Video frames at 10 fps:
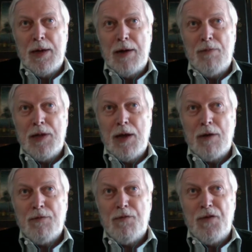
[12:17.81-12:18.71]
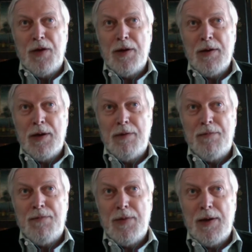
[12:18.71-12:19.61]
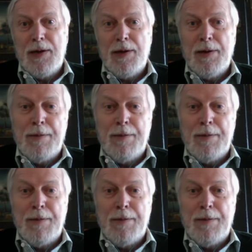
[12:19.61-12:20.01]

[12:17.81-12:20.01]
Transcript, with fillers: uh, without fear of uh,